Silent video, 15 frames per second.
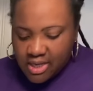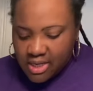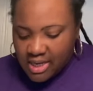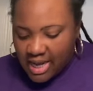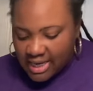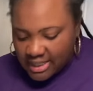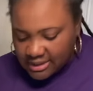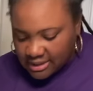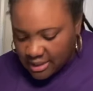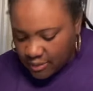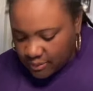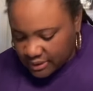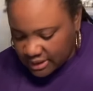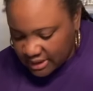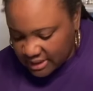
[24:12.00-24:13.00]
Like I said,
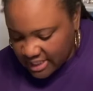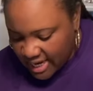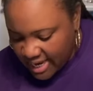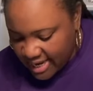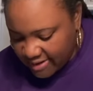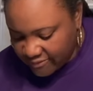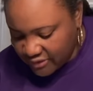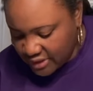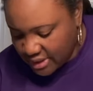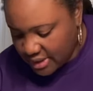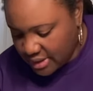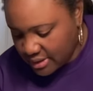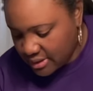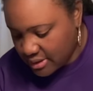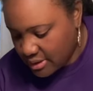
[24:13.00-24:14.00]
with these half
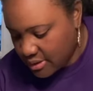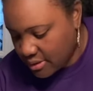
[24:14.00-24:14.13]
sheets,